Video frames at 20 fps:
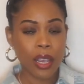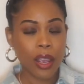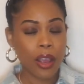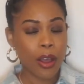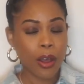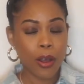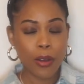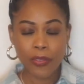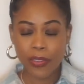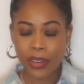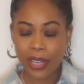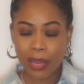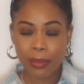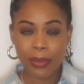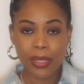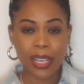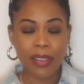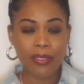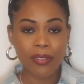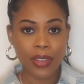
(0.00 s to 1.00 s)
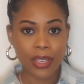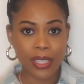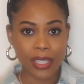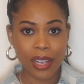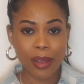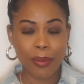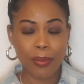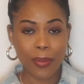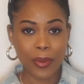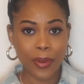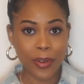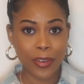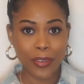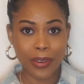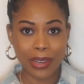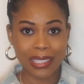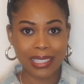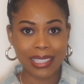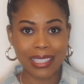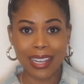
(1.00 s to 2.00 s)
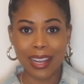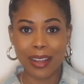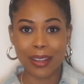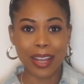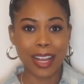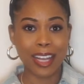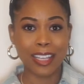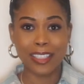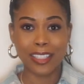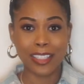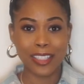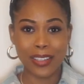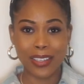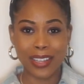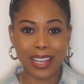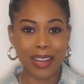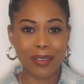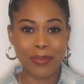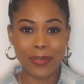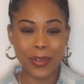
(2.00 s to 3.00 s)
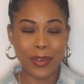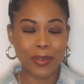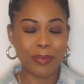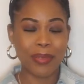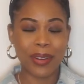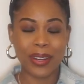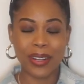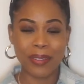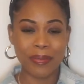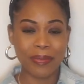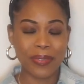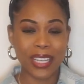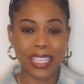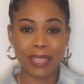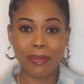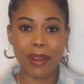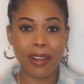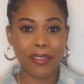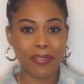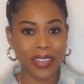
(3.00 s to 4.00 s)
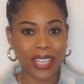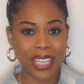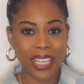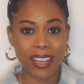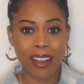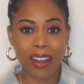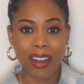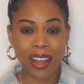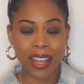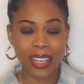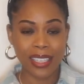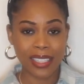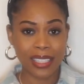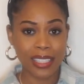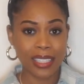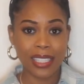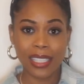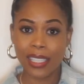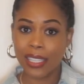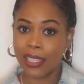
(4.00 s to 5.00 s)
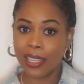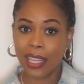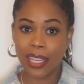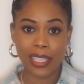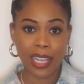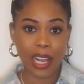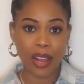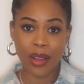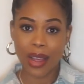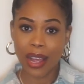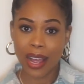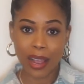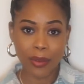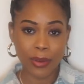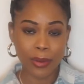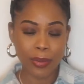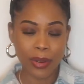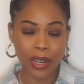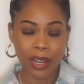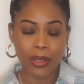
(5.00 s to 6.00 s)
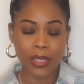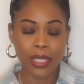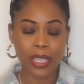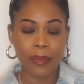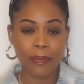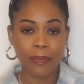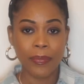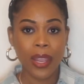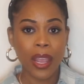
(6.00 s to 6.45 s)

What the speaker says: Hopefully I'm saying Verset correctly. I just know that I'm not, but it's spelled V-E-R-S-E-T. That's how I would pronounce it.